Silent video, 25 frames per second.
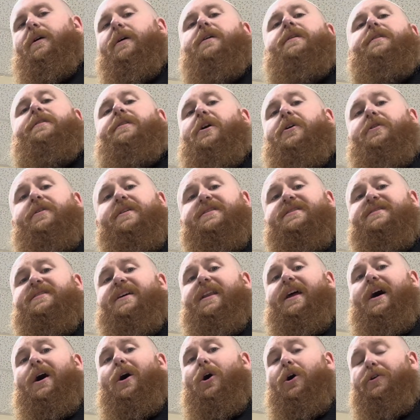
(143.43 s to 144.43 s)
Notice
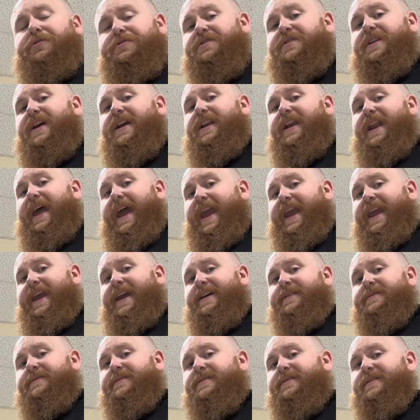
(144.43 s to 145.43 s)
that I alternated
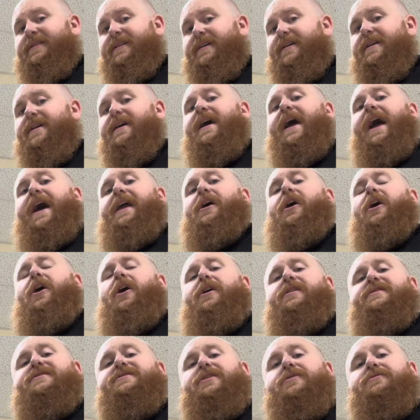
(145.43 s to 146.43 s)
hands and I
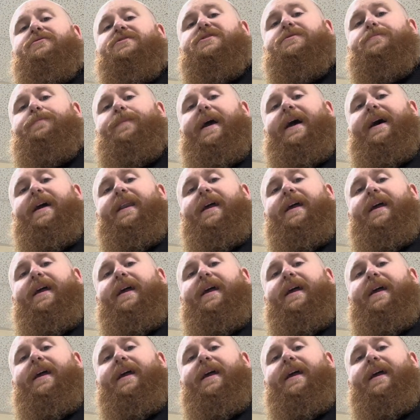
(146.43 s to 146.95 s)
also sped